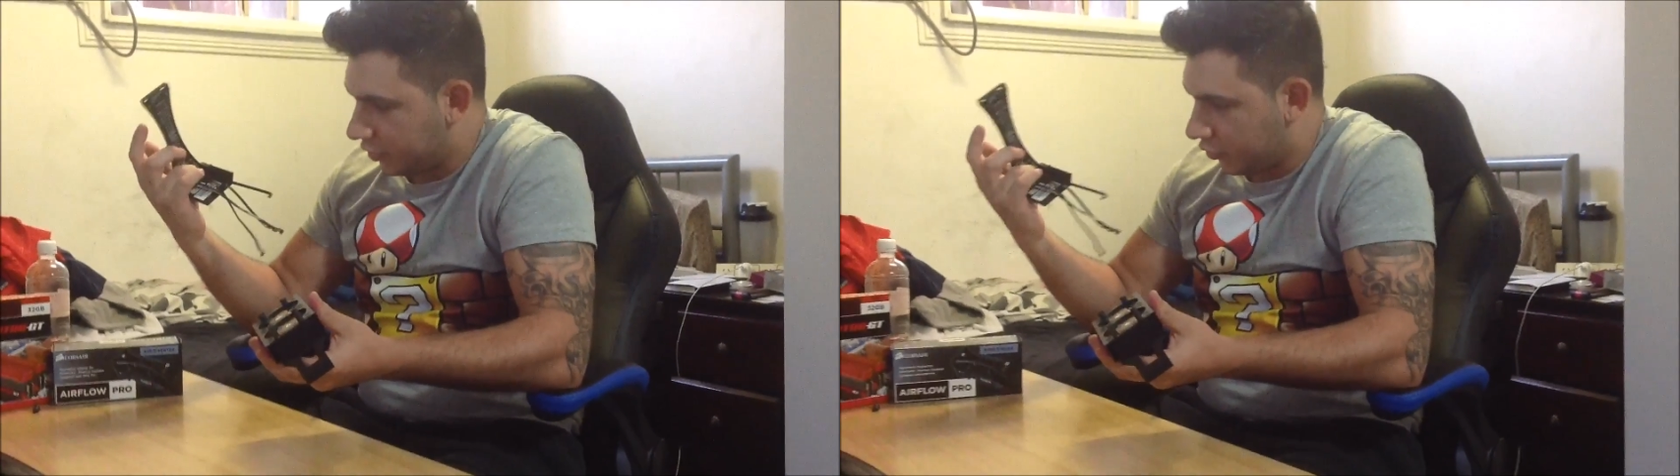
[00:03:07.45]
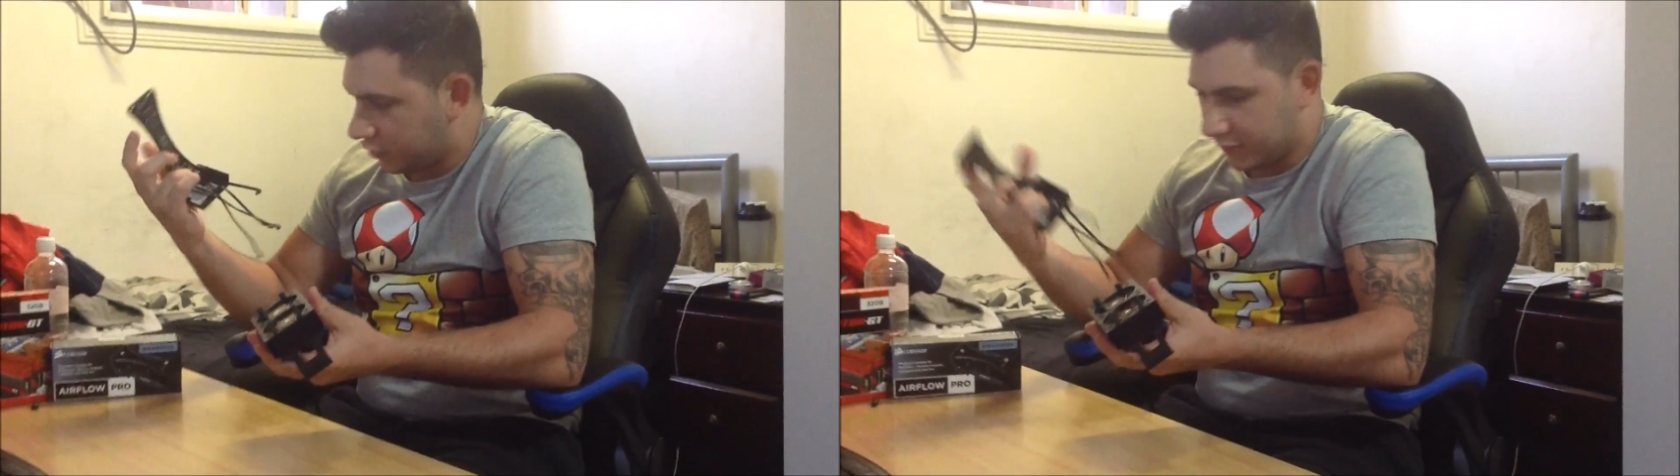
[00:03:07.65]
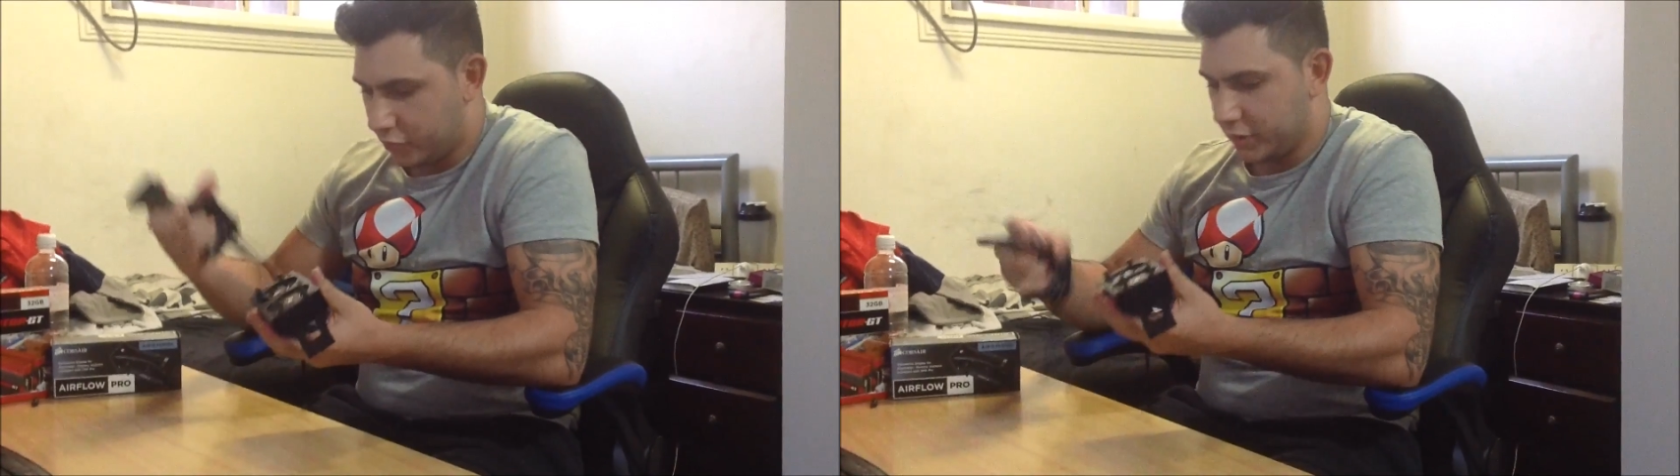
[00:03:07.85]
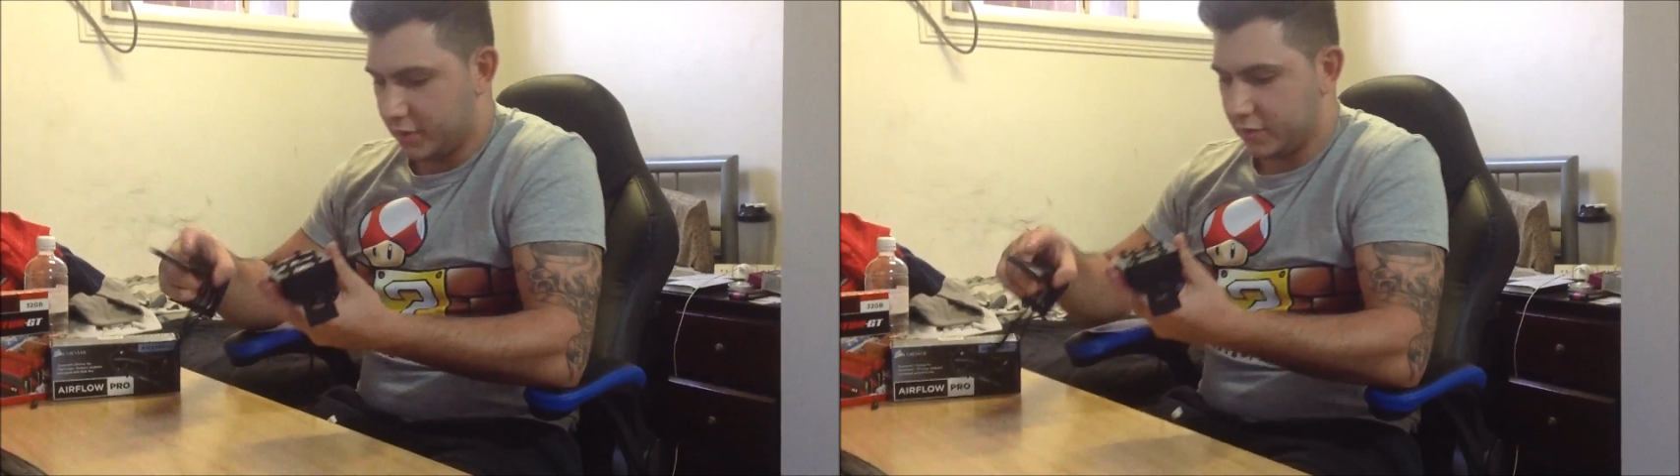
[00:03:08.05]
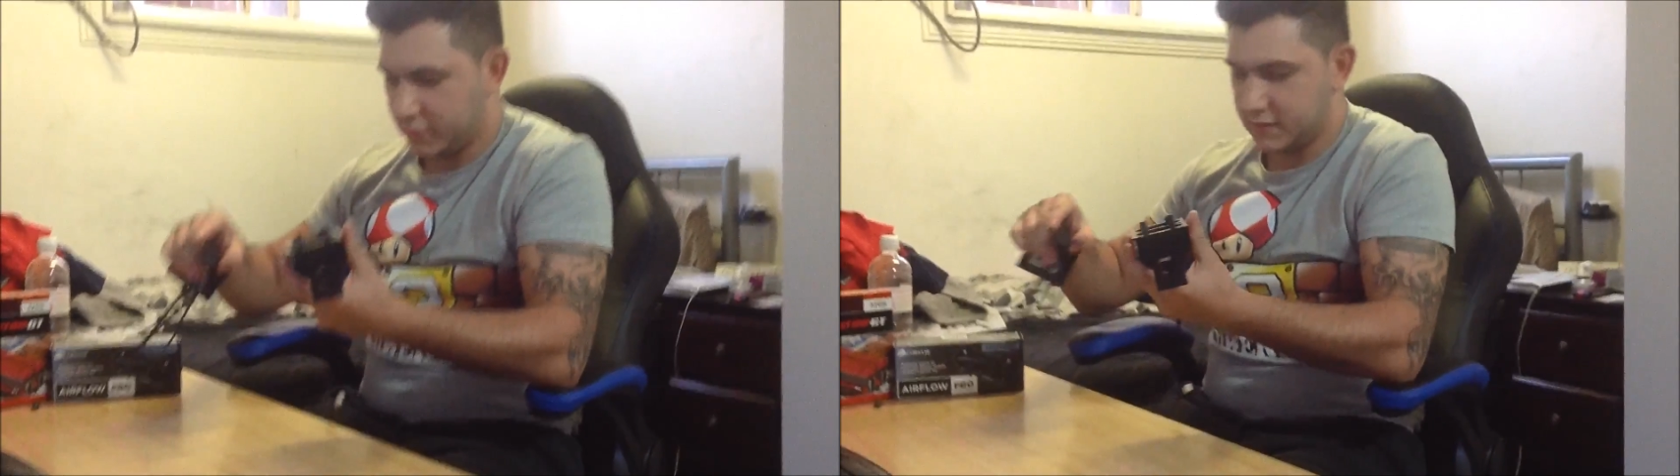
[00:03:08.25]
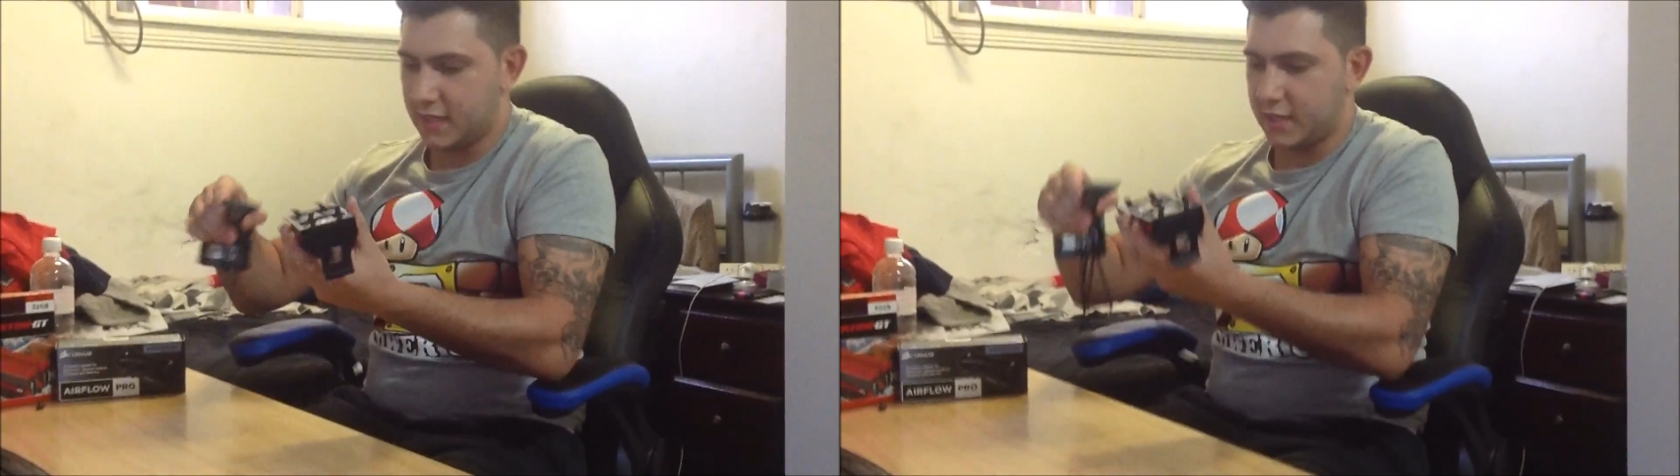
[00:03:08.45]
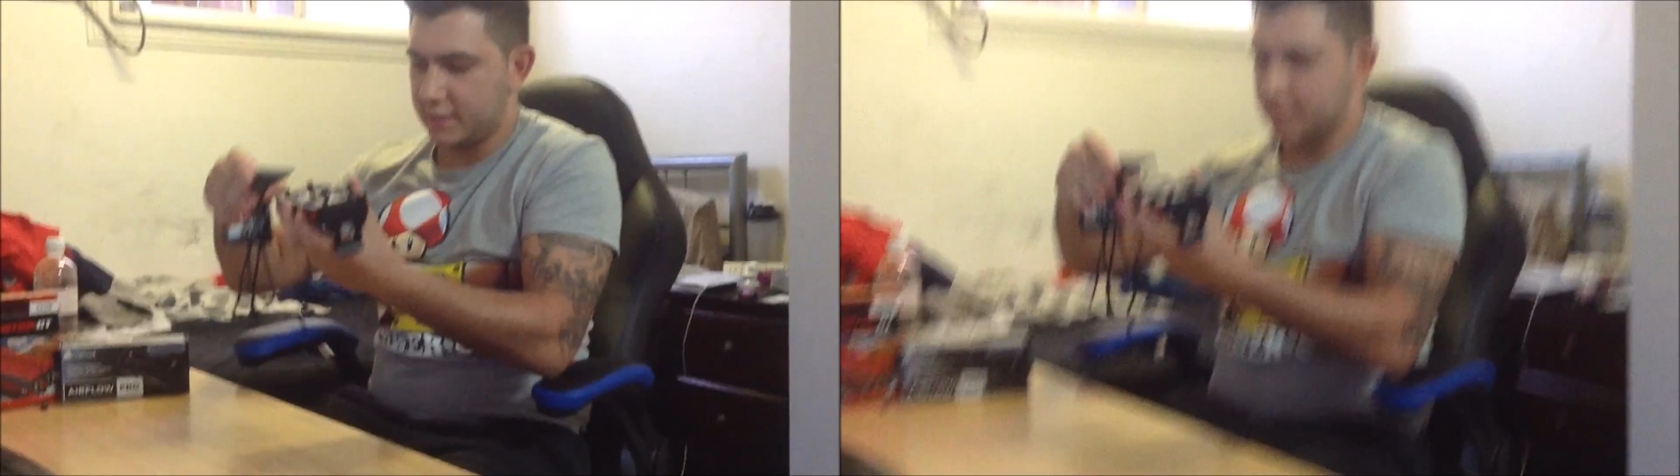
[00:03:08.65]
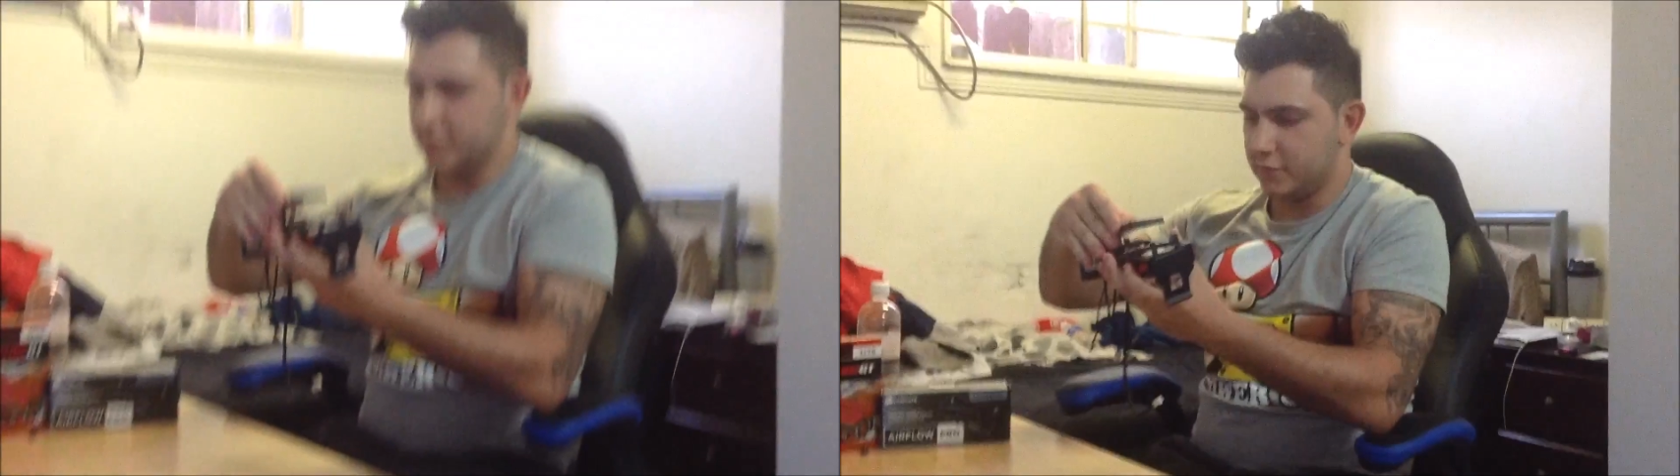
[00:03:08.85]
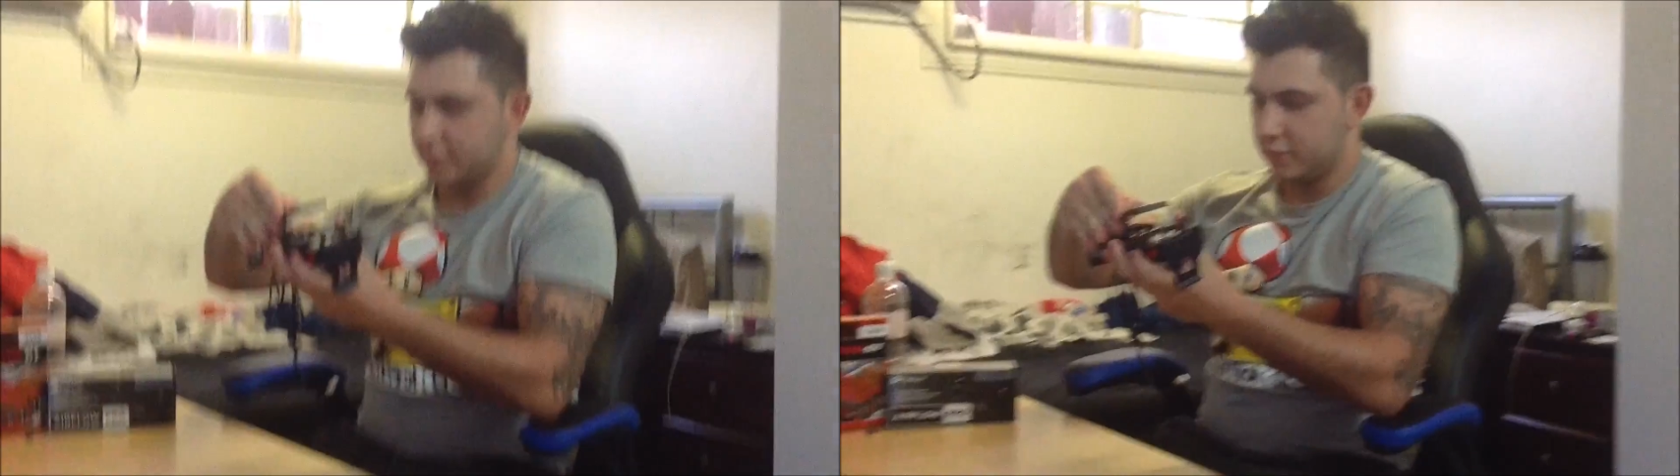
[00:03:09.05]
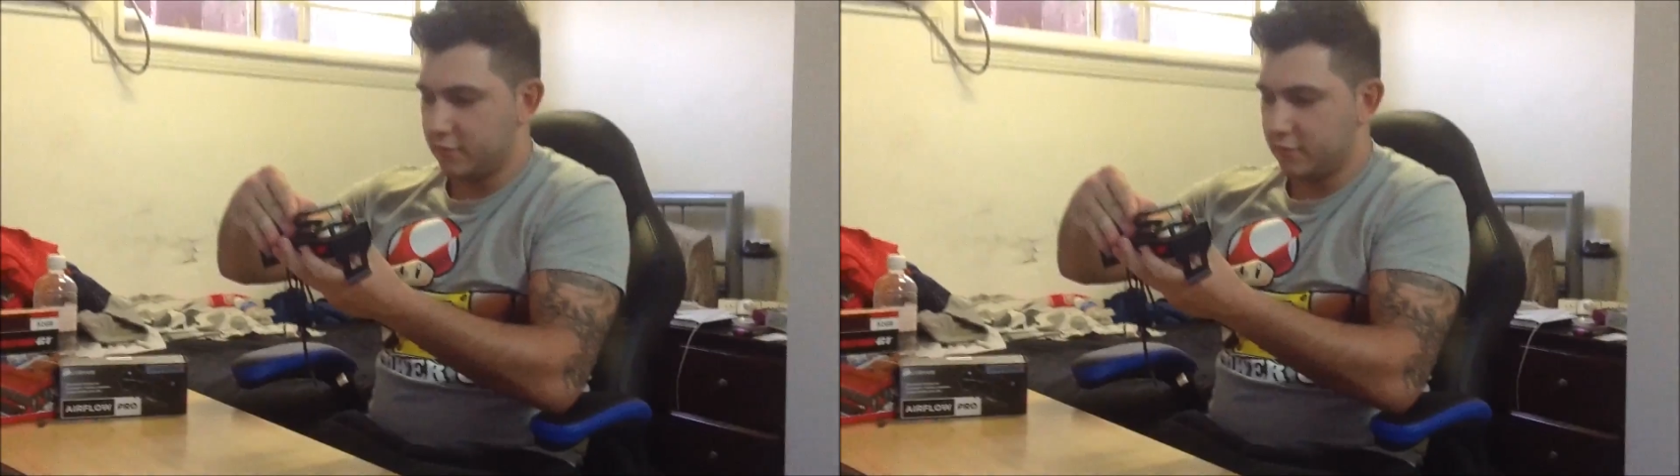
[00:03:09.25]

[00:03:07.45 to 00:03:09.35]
you hook them all in, because it's harder to do